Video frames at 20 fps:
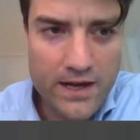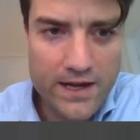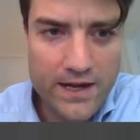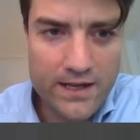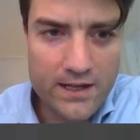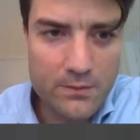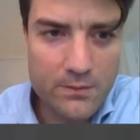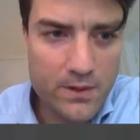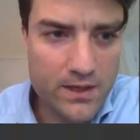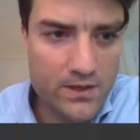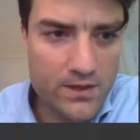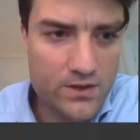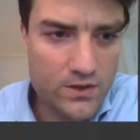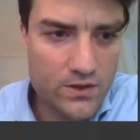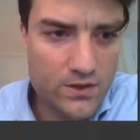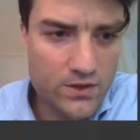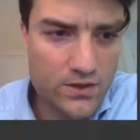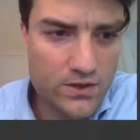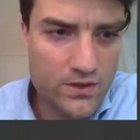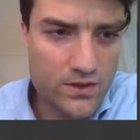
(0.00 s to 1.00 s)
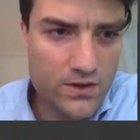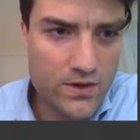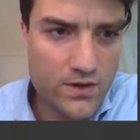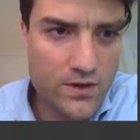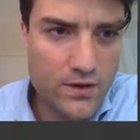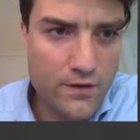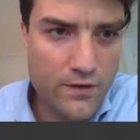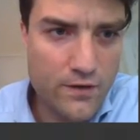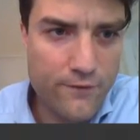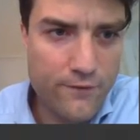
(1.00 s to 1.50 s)
landing pages
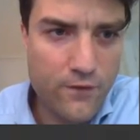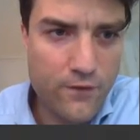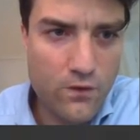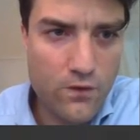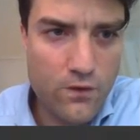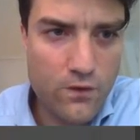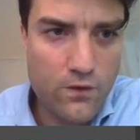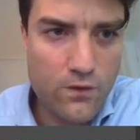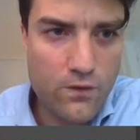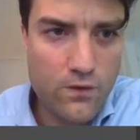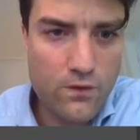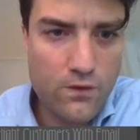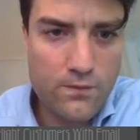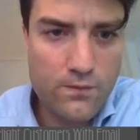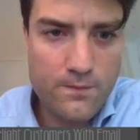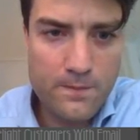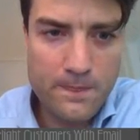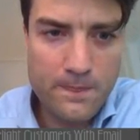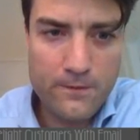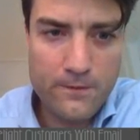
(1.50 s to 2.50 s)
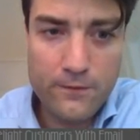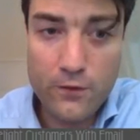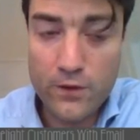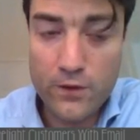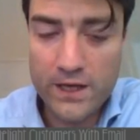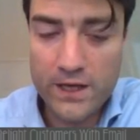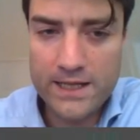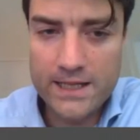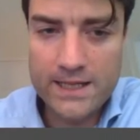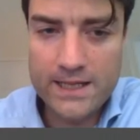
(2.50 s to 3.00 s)
for
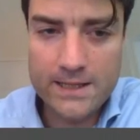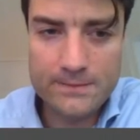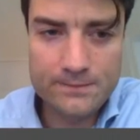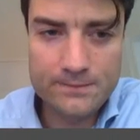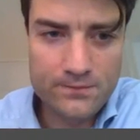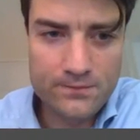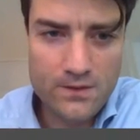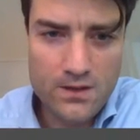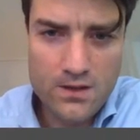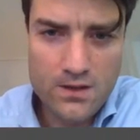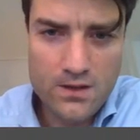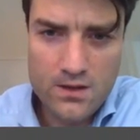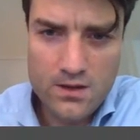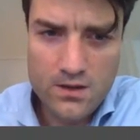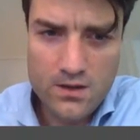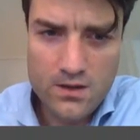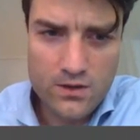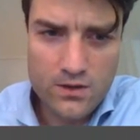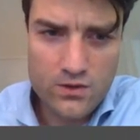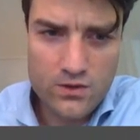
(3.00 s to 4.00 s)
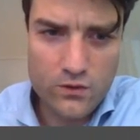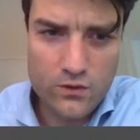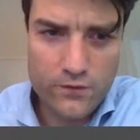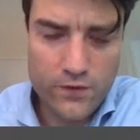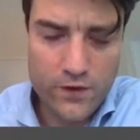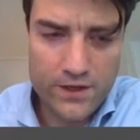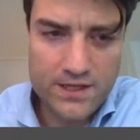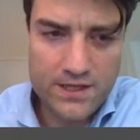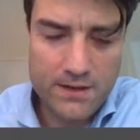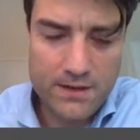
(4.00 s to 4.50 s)
India. So
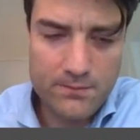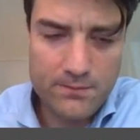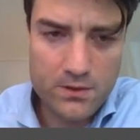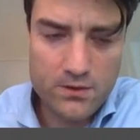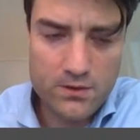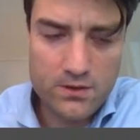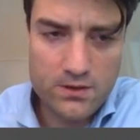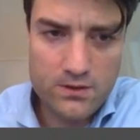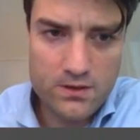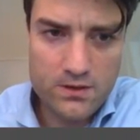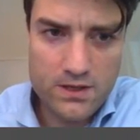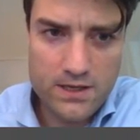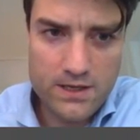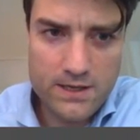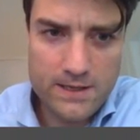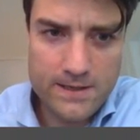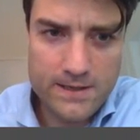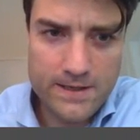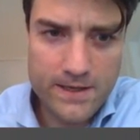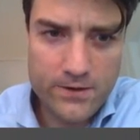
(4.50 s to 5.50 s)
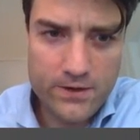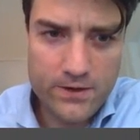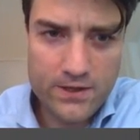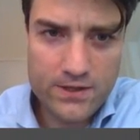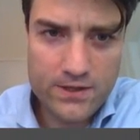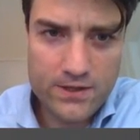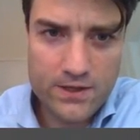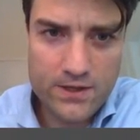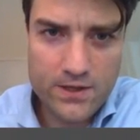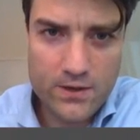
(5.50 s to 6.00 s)
for example, here
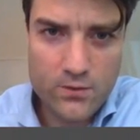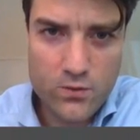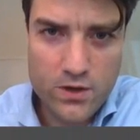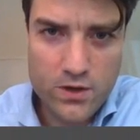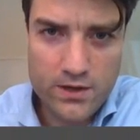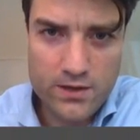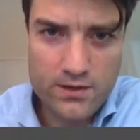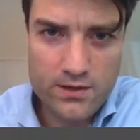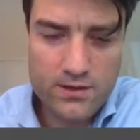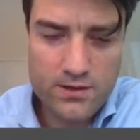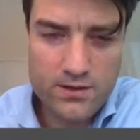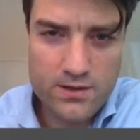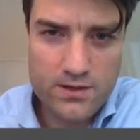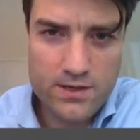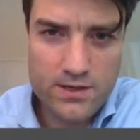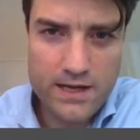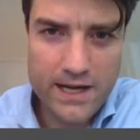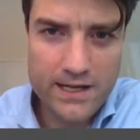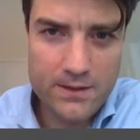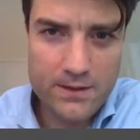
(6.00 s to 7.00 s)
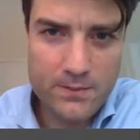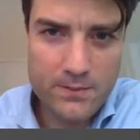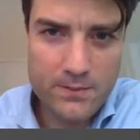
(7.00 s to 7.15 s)
is one landing